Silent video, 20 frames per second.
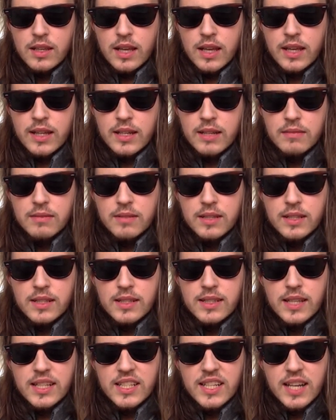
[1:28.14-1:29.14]
and
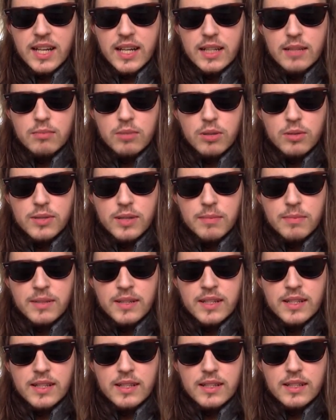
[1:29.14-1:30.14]
instead Jackal blows up in
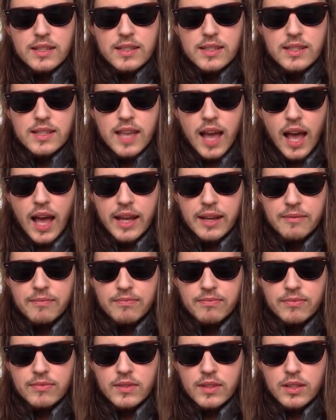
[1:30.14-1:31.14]
the sky,
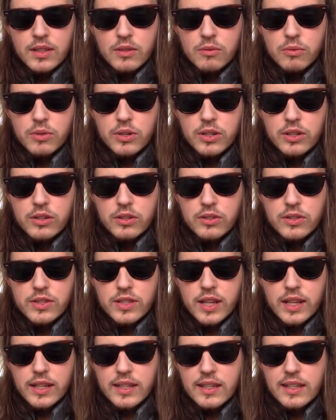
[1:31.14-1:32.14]
where it looks
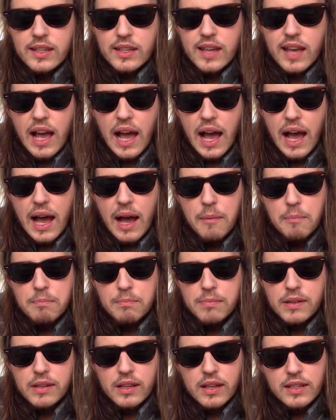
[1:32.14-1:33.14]
like
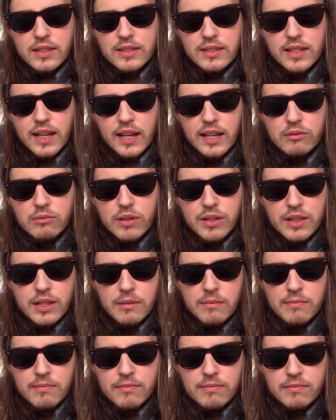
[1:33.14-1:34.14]
Happy has died with
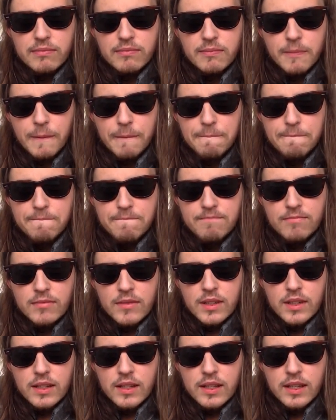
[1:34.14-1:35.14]
him.
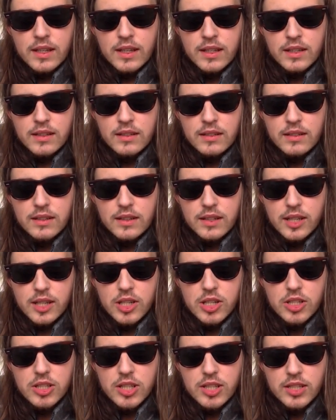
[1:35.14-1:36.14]
And
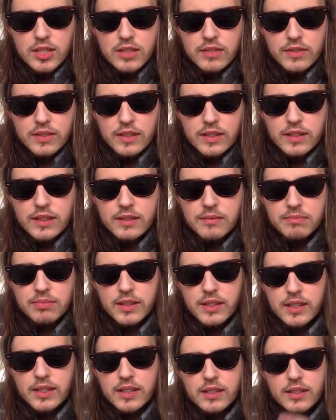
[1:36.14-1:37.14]
here is actually funny, they
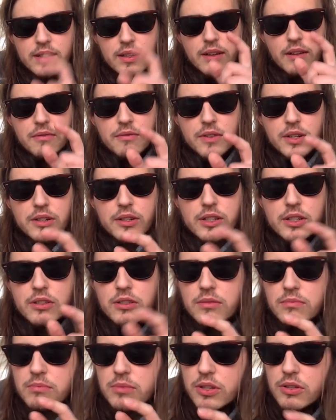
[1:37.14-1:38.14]
play a very
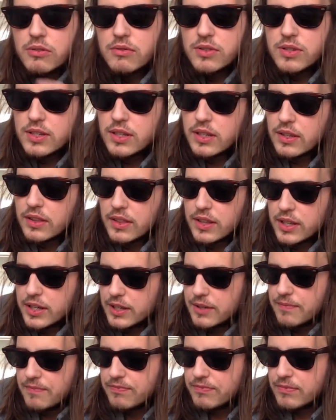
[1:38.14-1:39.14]
good music
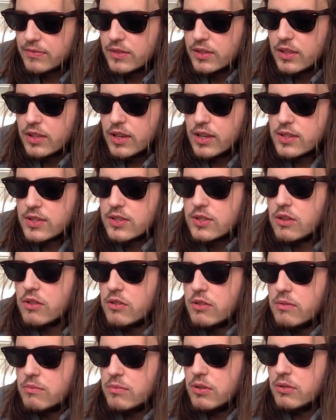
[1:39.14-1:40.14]
there,
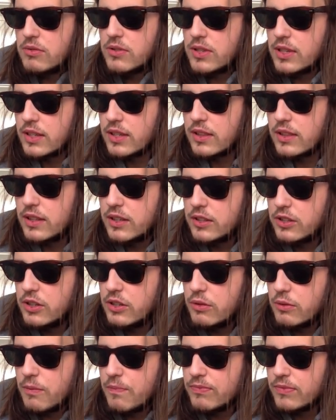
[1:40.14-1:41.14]
solemn music there
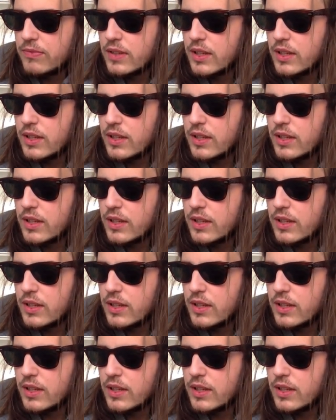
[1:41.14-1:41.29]
too.